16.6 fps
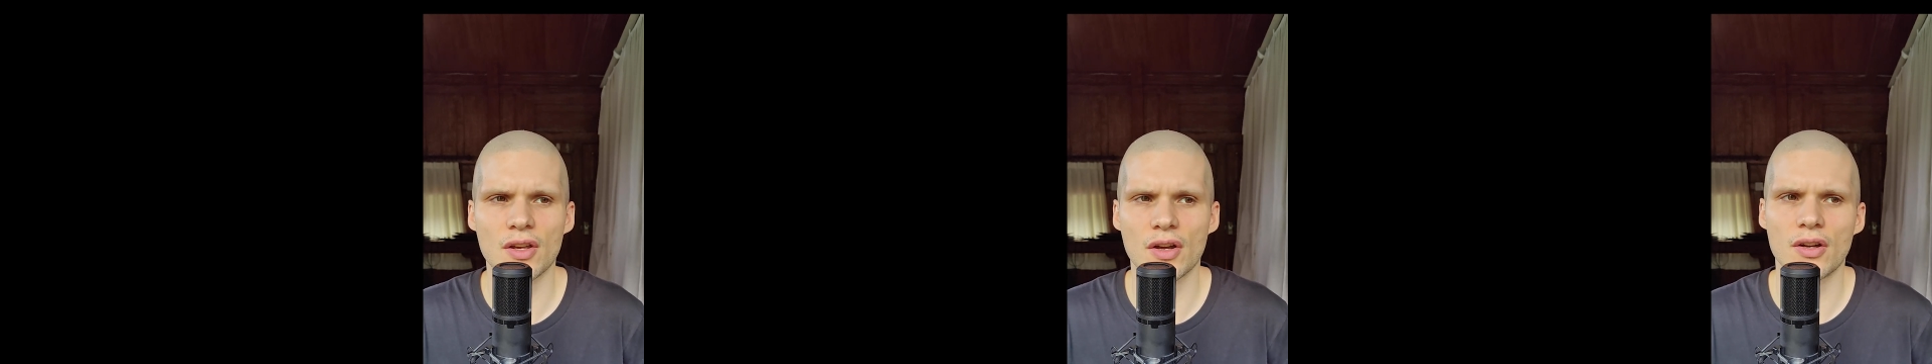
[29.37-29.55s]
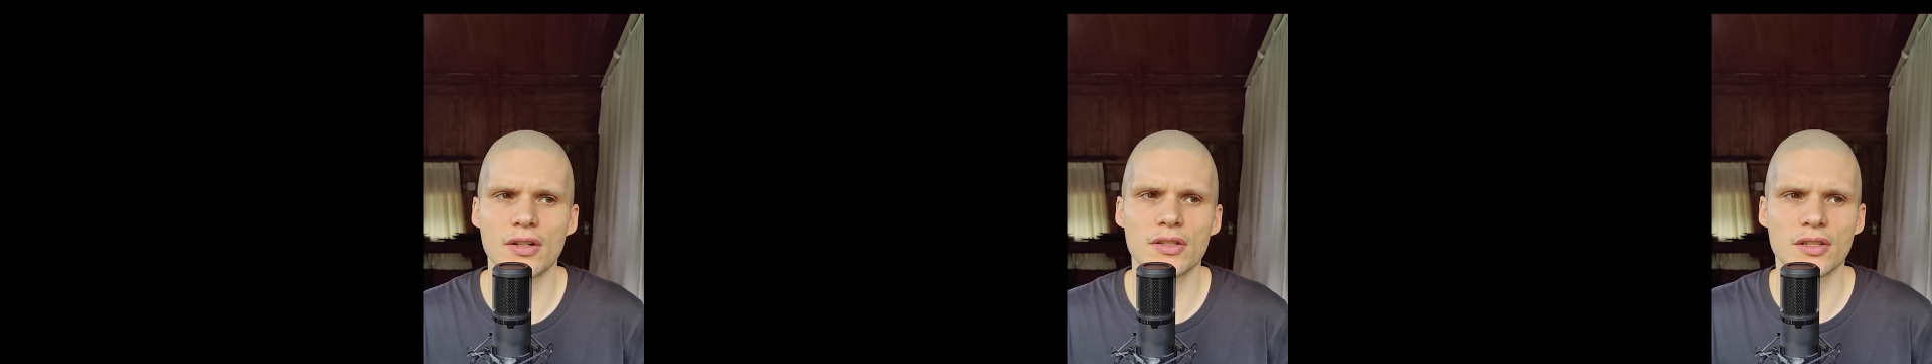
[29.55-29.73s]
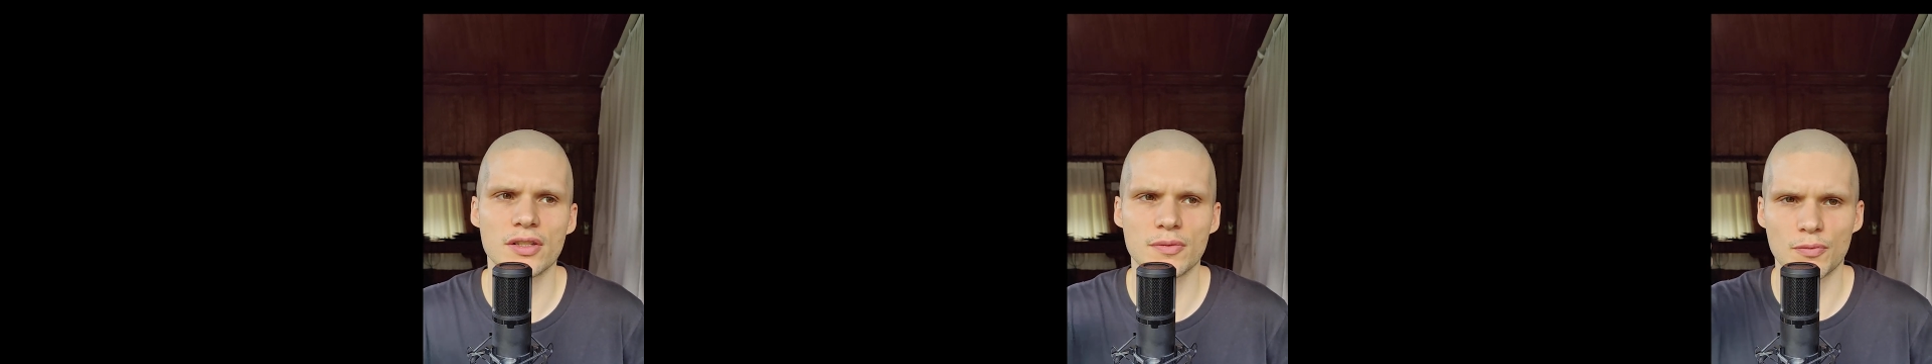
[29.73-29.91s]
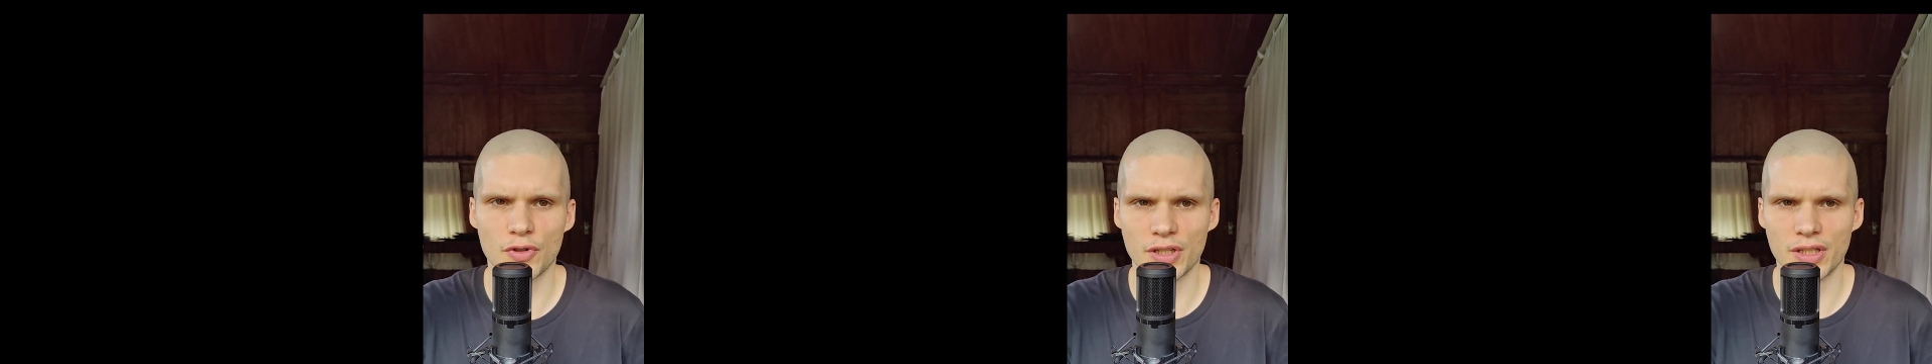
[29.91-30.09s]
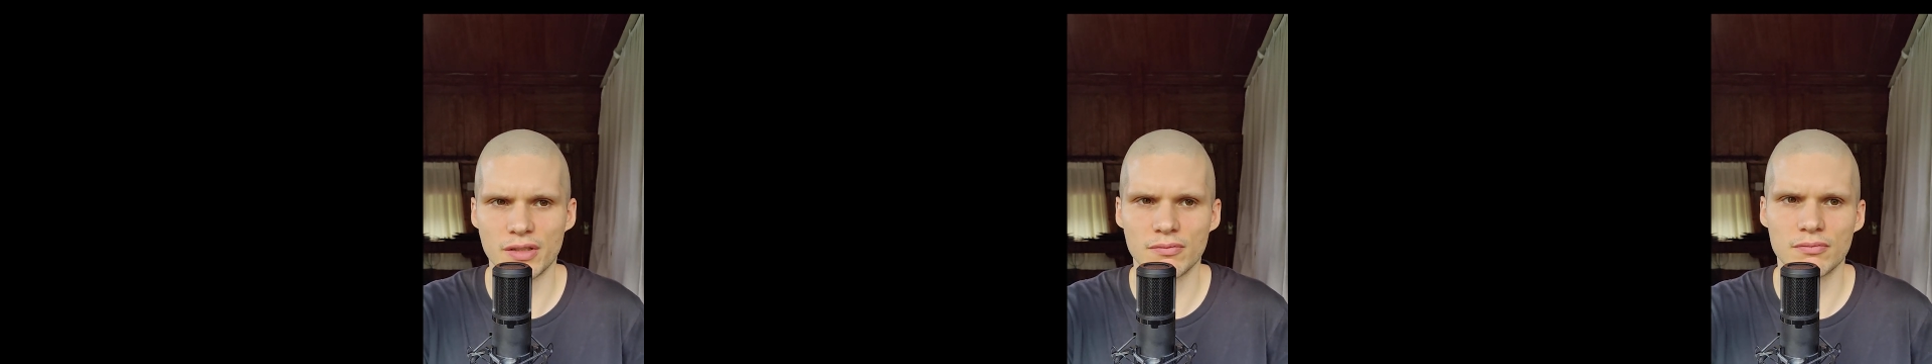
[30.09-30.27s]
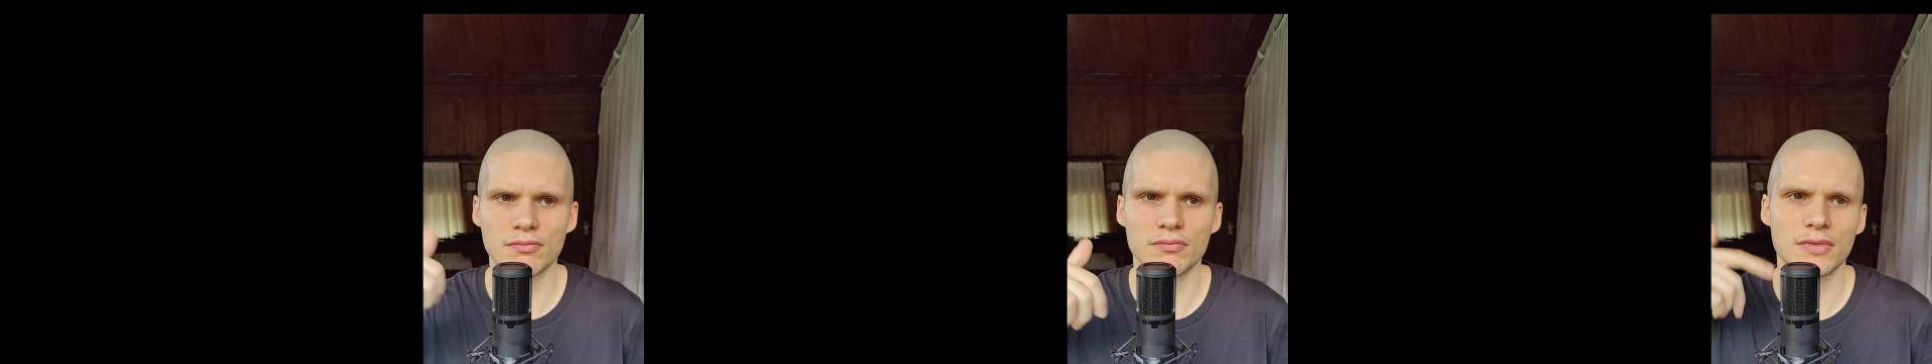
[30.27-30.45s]
are
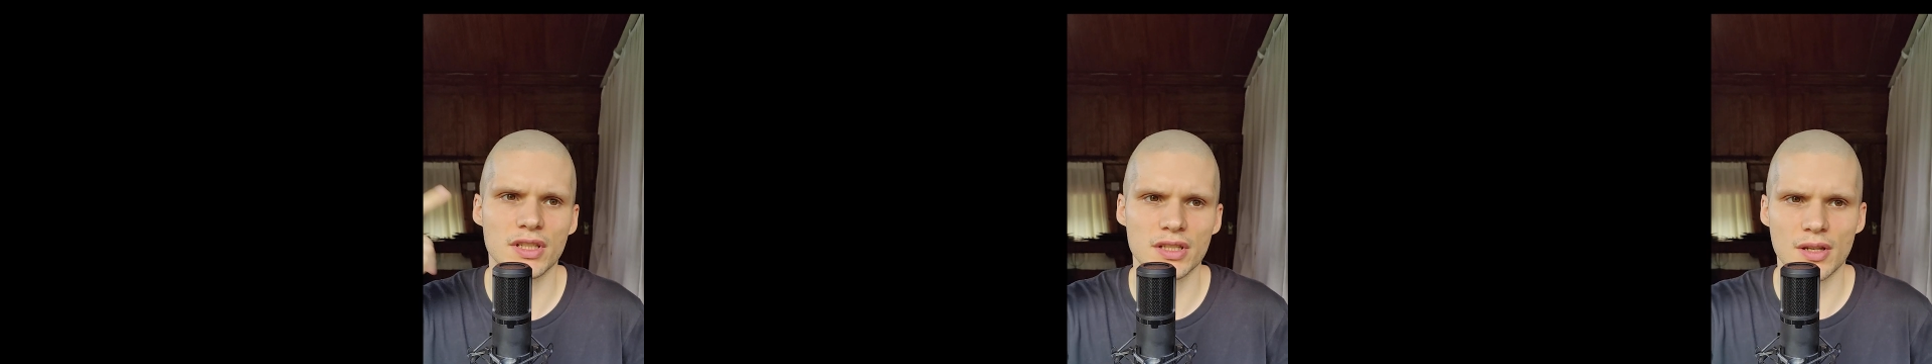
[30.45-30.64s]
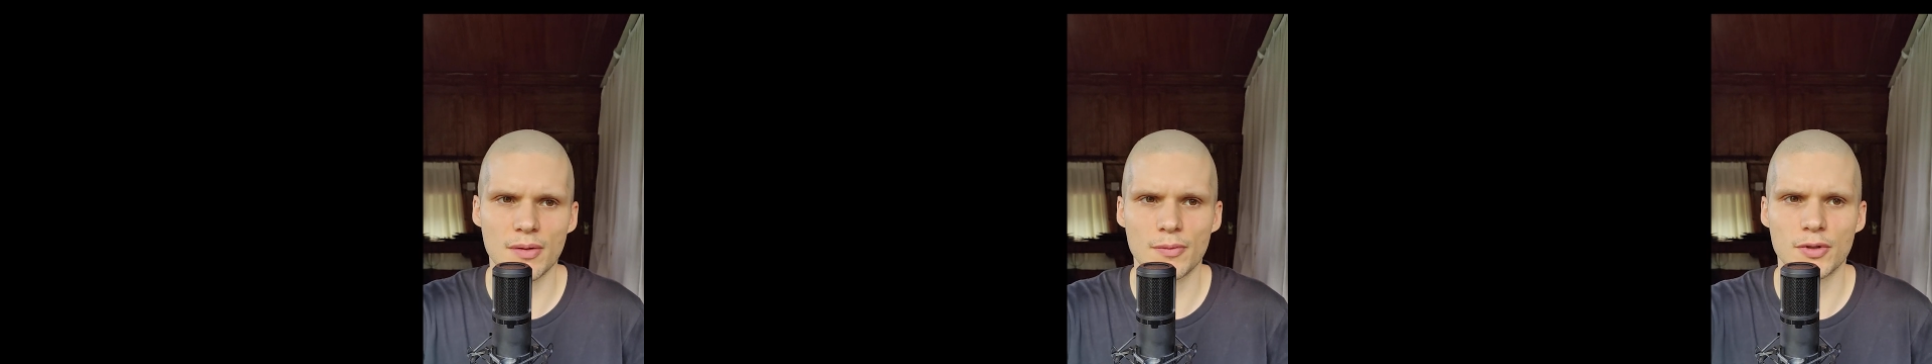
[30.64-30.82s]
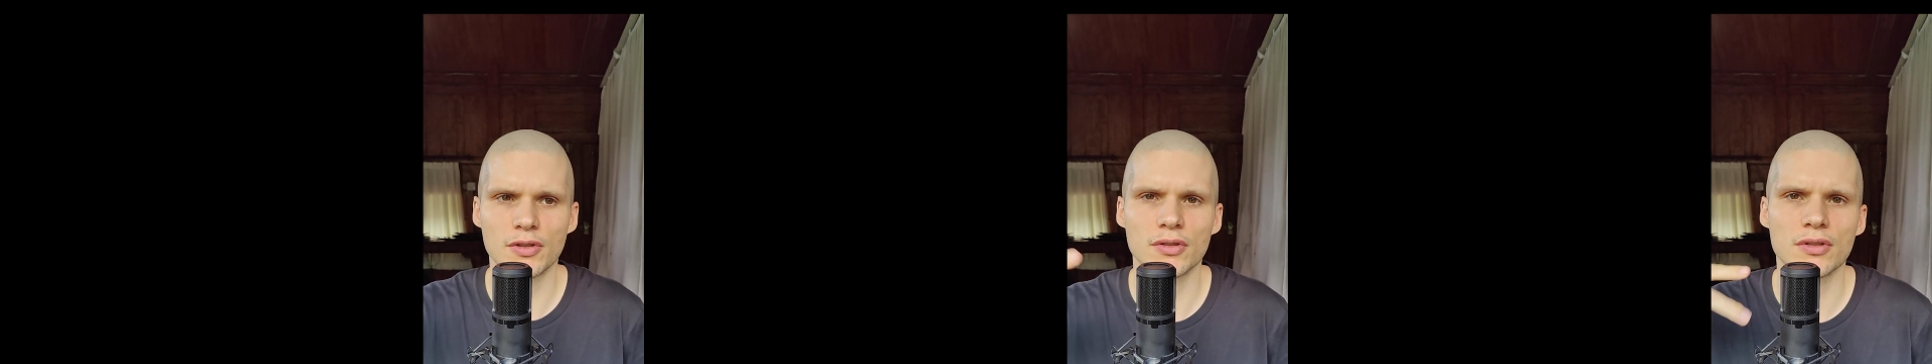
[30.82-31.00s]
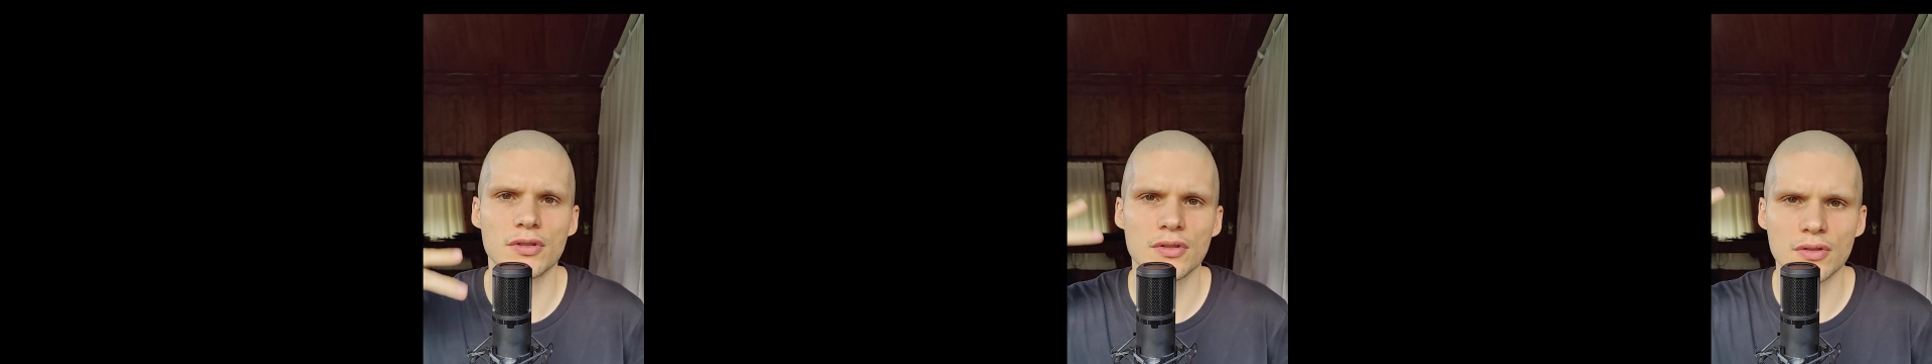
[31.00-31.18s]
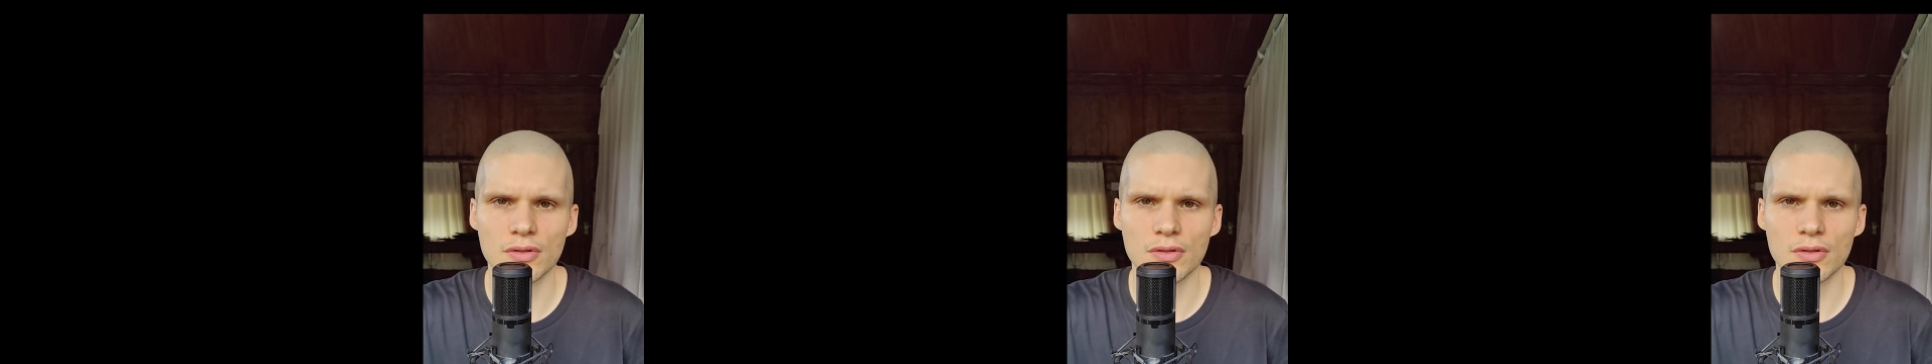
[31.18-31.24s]
spring, summer,